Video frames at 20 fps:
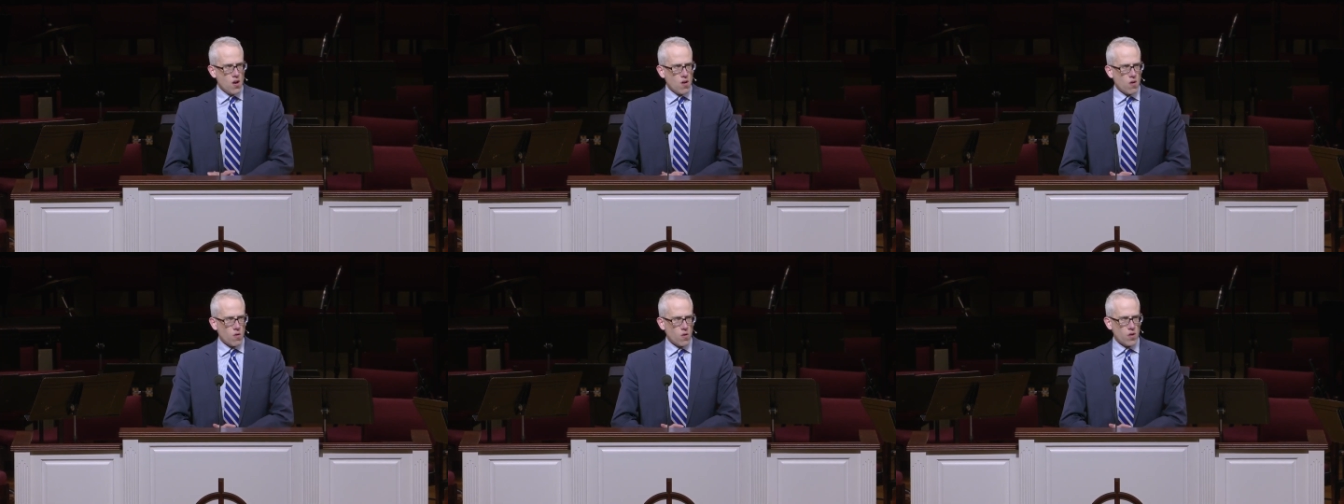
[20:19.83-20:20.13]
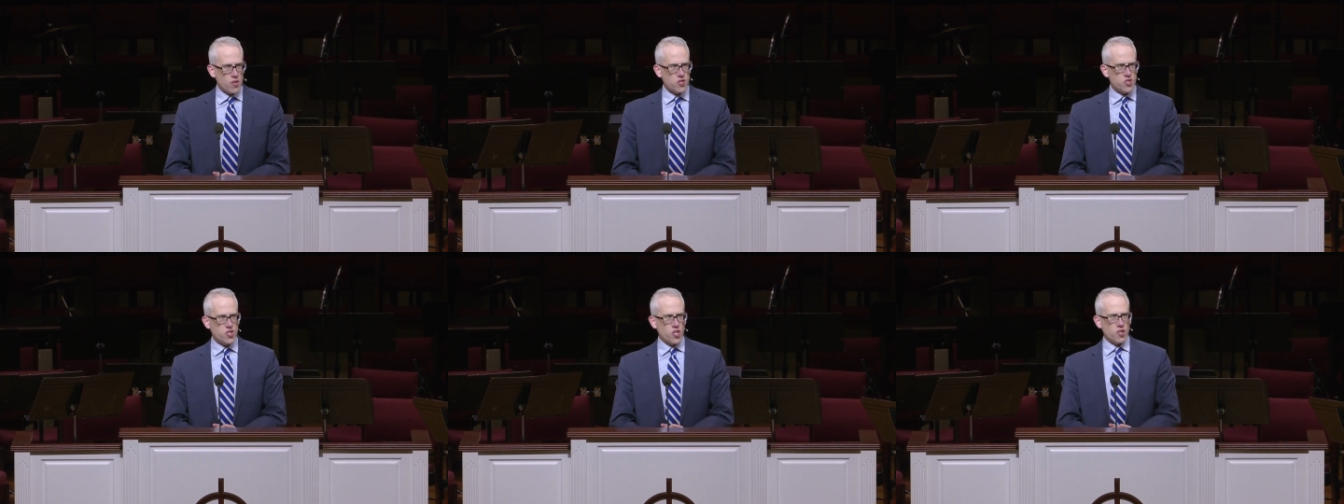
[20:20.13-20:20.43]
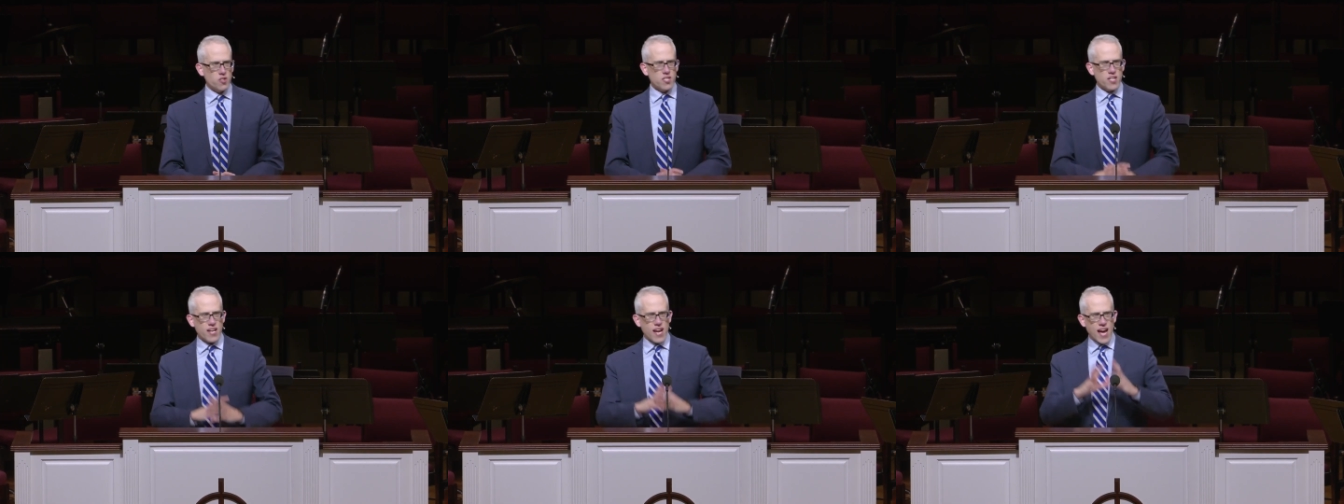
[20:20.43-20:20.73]
or a
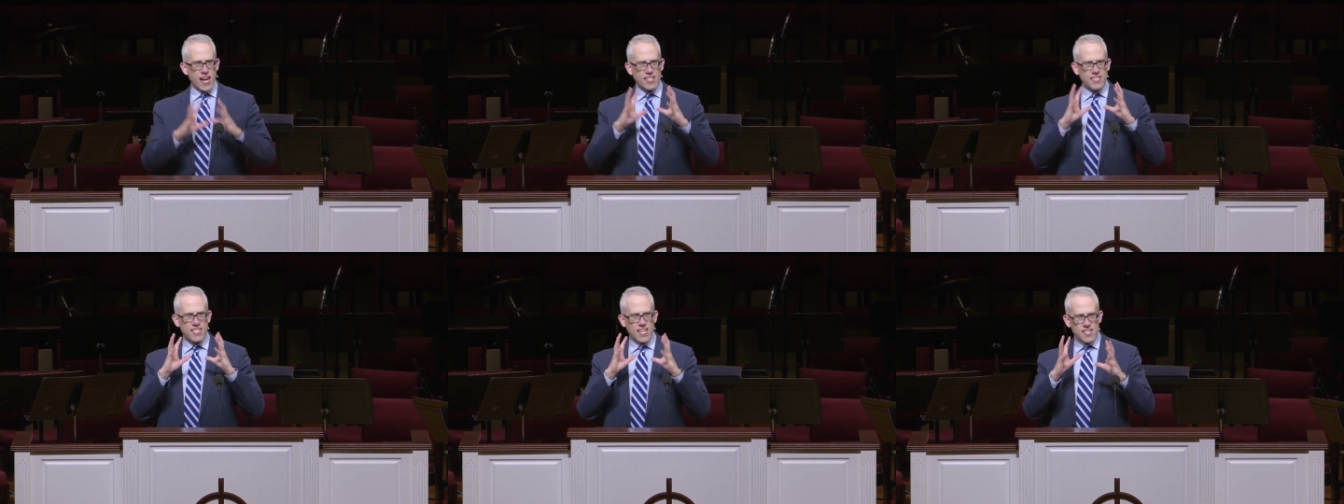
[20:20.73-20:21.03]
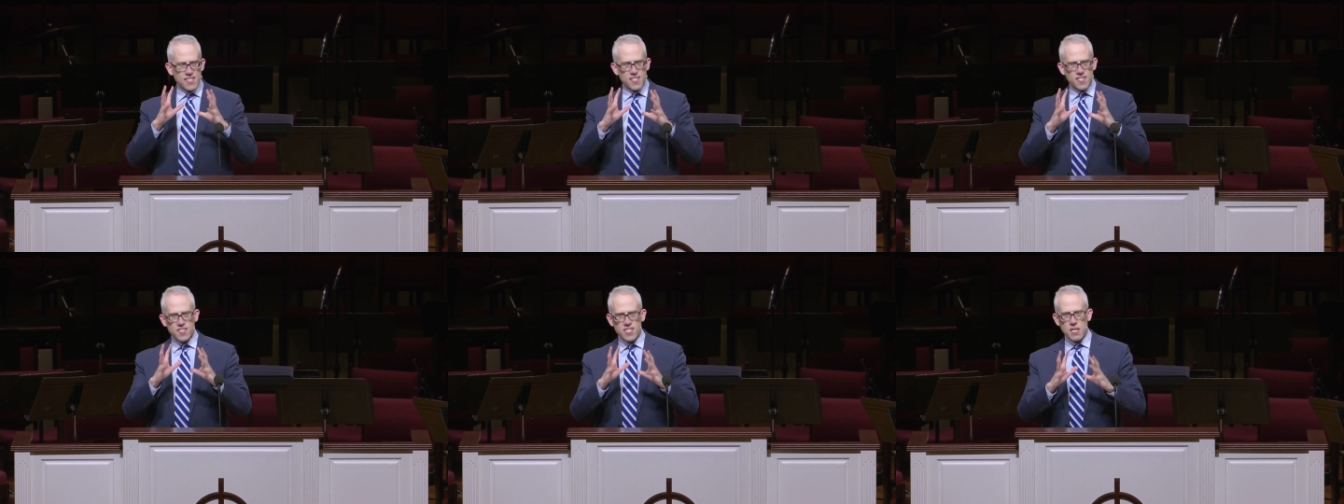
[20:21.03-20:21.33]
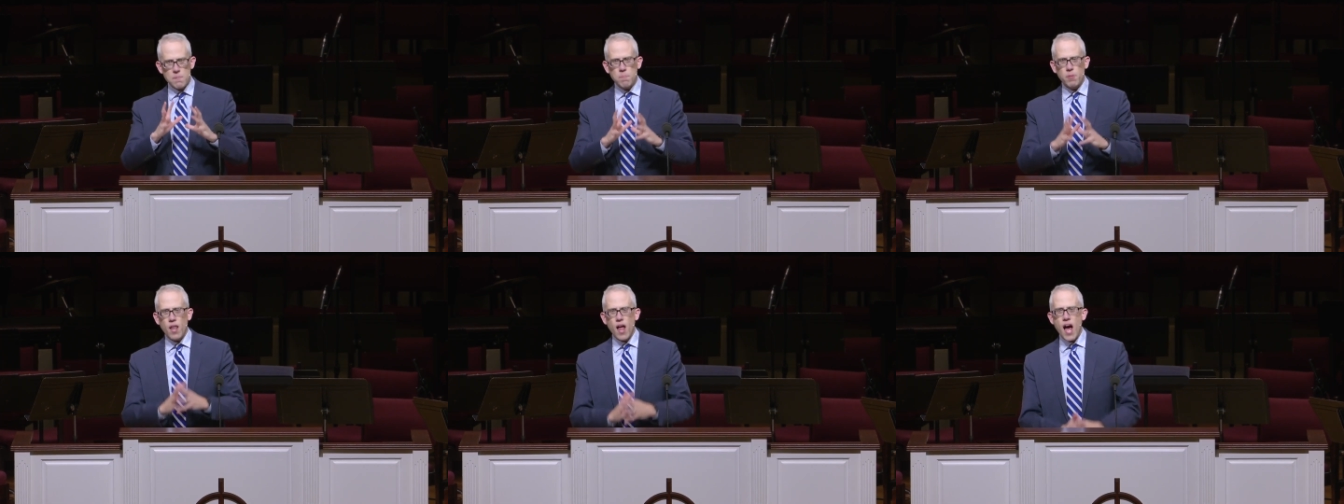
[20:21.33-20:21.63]
certain
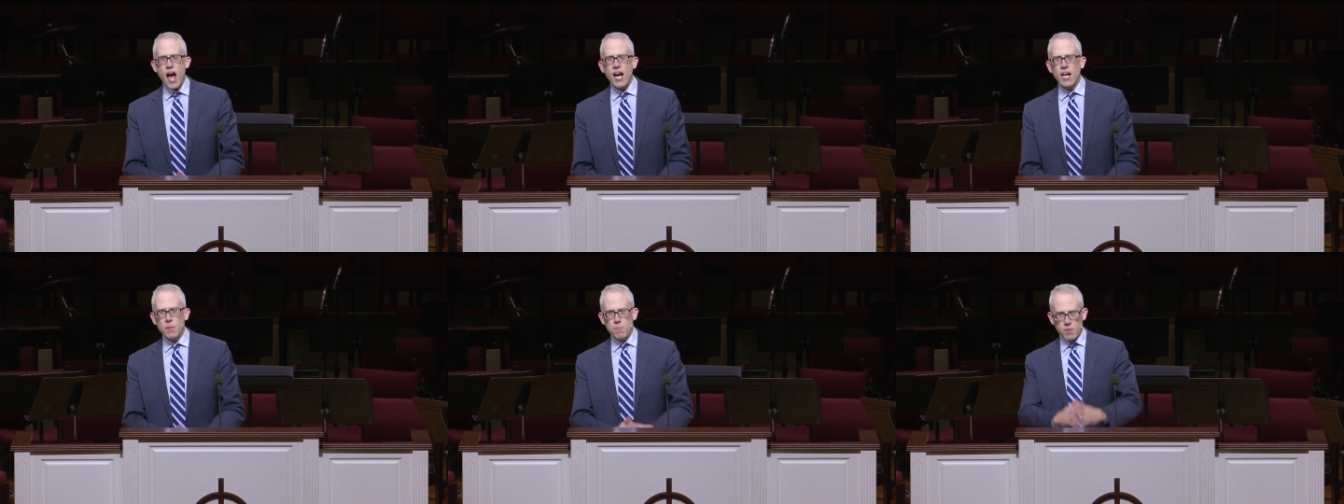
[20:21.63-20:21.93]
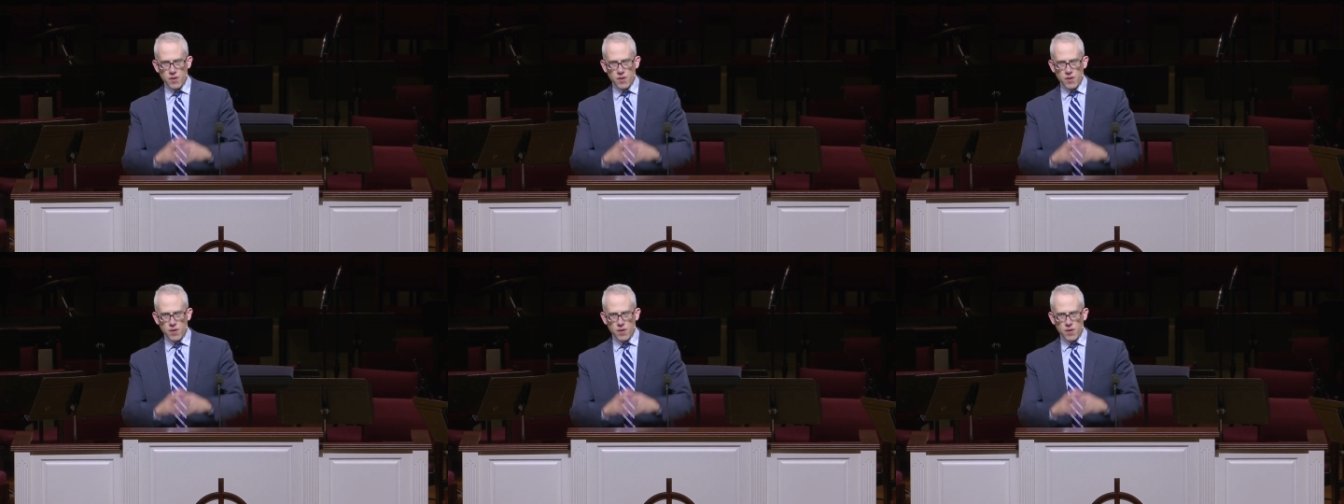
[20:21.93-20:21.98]
identity block,